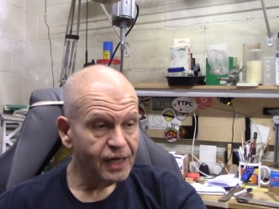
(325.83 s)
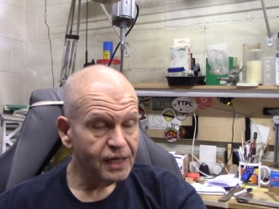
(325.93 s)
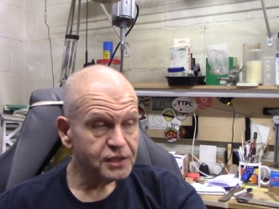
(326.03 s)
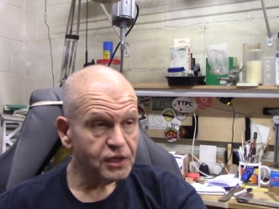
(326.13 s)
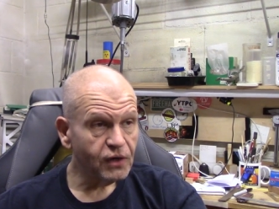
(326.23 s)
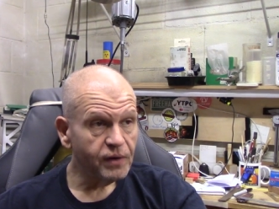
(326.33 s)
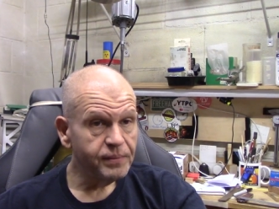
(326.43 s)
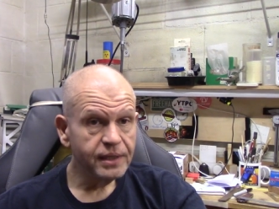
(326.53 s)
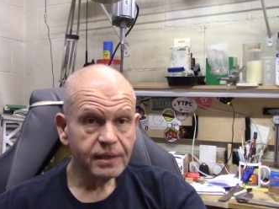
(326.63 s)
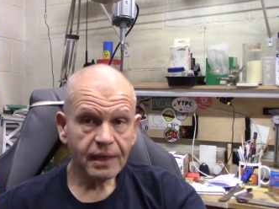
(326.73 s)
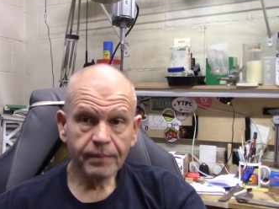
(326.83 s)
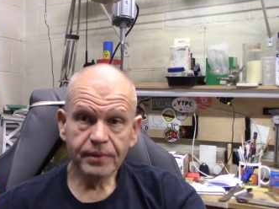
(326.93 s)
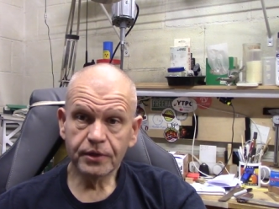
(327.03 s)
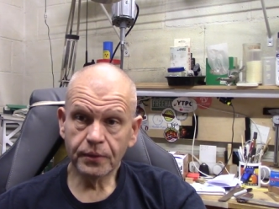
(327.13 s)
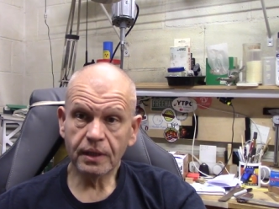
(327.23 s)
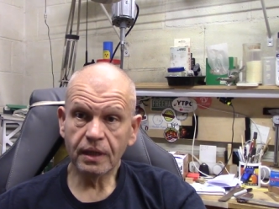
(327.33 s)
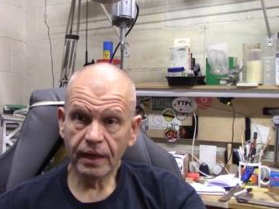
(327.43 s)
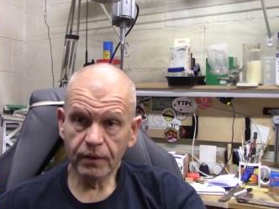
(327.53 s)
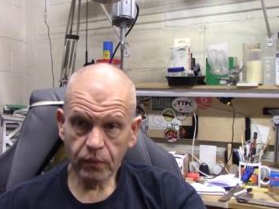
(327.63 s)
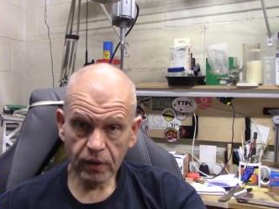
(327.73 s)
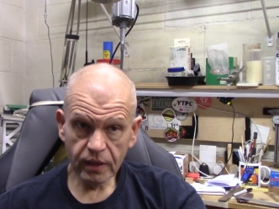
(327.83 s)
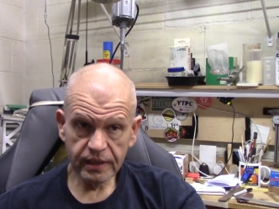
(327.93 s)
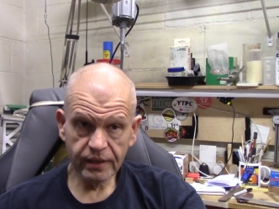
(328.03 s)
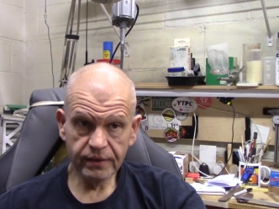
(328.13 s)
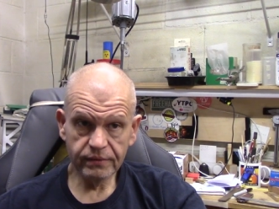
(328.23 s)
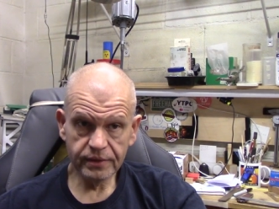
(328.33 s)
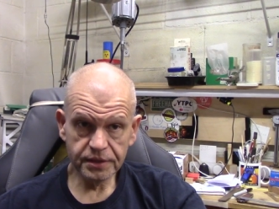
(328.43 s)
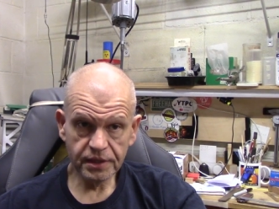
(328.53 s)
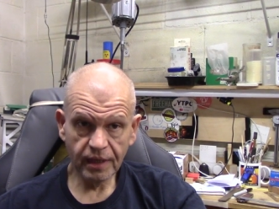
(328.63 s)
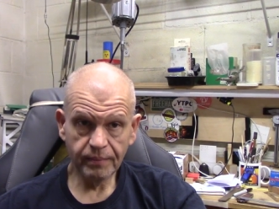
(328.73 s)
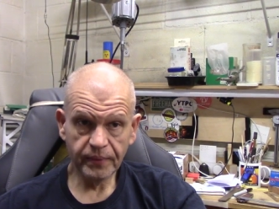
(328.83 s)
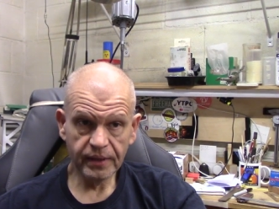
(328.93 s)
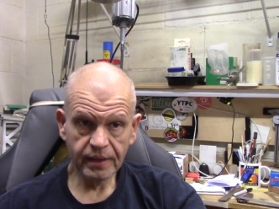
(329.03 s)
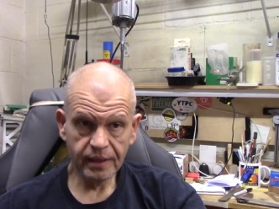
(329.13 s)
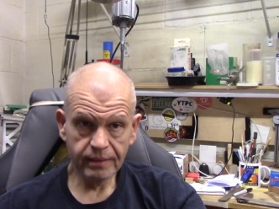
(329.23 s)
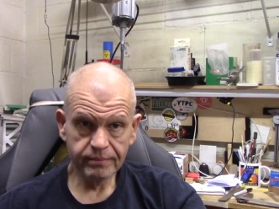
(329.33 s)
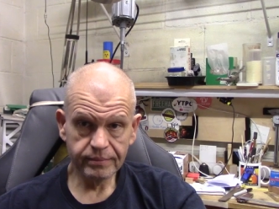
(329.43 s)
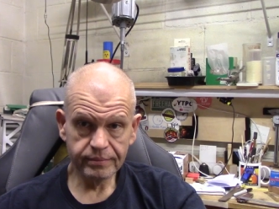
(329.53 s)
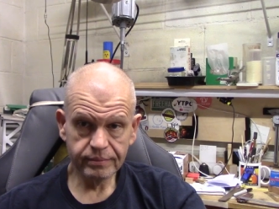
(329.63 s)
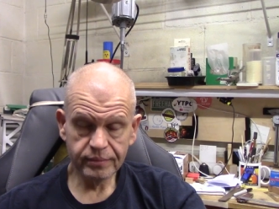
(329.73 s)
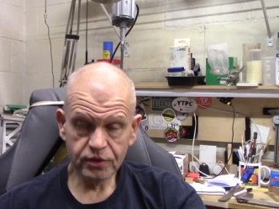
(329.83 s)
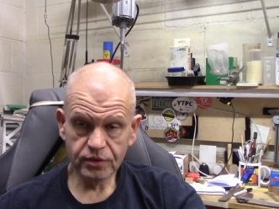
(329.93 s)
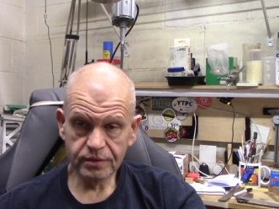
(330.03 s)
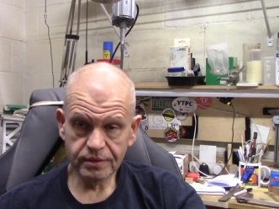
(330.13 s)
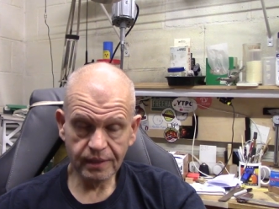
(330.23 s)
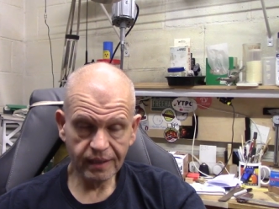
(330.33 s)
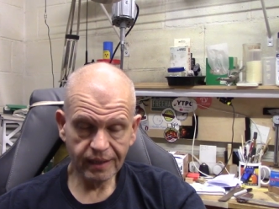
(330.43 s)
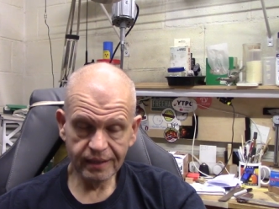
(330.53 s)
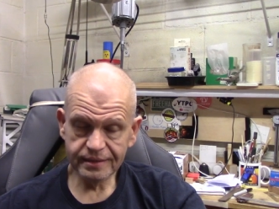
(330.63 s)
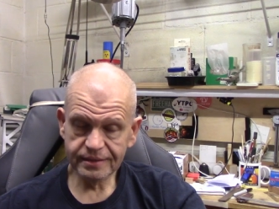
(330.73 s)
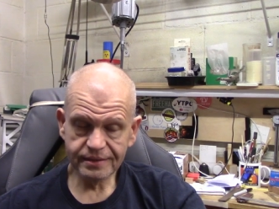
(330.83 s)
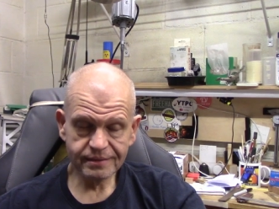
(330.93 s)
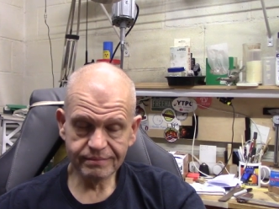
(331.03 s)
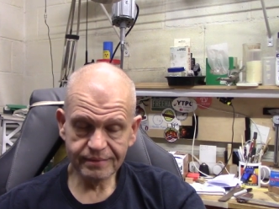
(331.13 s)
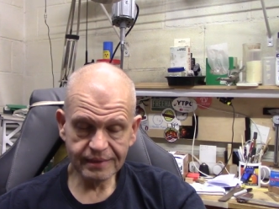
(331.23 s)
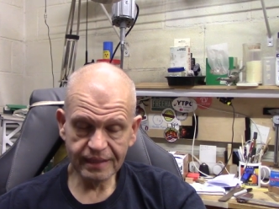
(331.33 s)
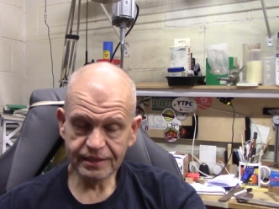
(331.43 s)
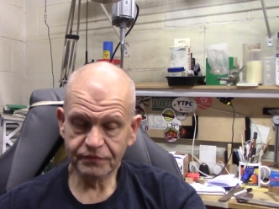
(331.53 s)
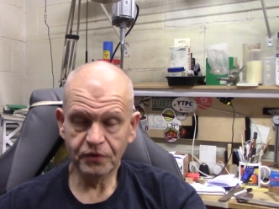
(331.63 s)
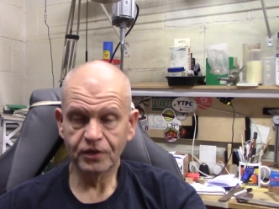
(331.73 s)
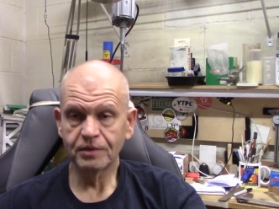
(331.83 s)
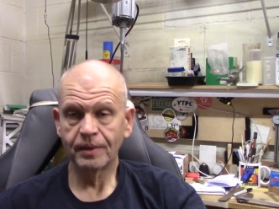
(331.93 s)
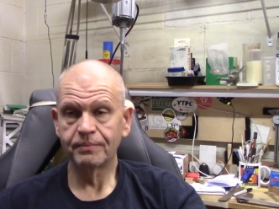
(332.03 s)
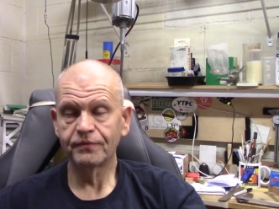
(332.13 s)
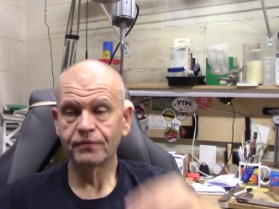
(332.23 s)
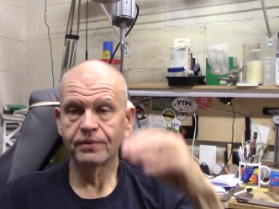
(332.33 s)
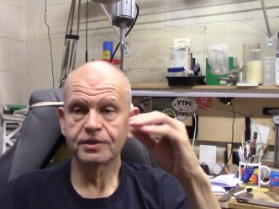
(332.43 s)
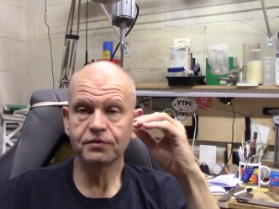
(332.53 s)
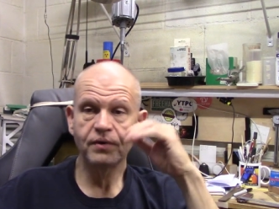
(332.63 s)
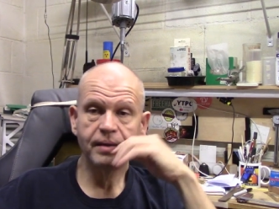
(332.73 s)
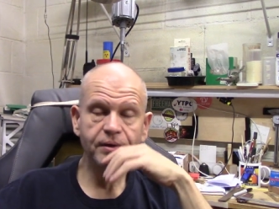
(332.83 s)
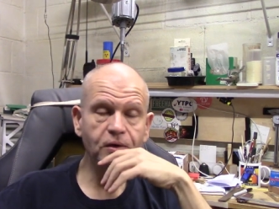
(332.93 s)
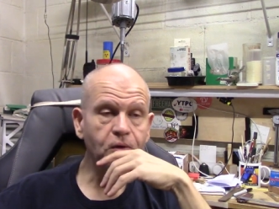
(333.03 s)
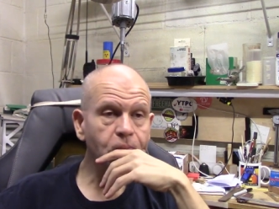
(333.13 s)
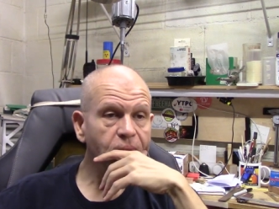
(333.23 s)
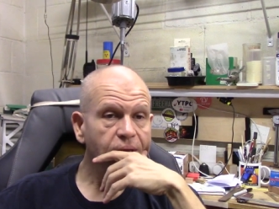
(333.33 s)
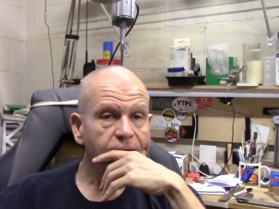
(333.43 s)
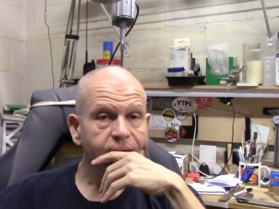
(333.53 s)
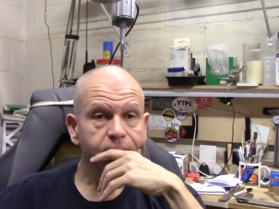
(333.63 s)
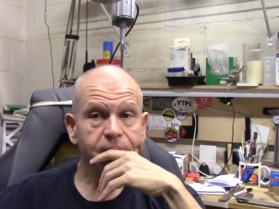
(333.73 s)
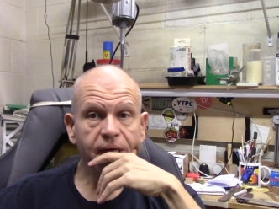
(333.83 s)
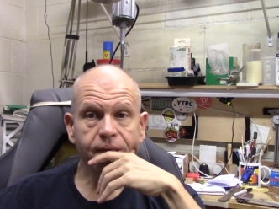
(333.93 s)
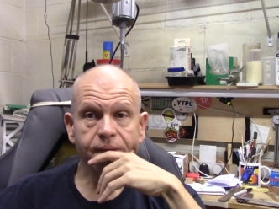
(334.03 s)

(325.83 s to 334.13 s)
So I've been doing a lot of work down here in the shop. It's, as I've talked about before, it's a rabbit hole, but